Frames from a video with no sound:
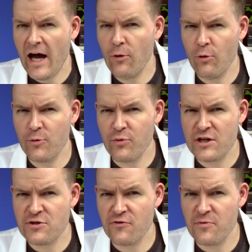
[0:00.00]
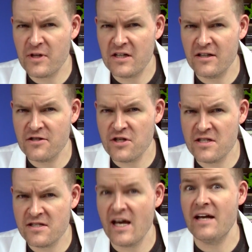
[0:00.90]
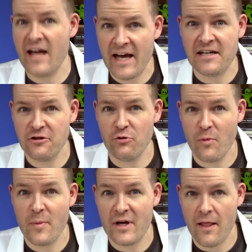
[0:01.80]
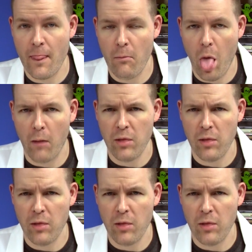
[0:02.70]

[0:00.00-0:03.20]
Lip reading: Outward pressure from the collisions and angular momentum.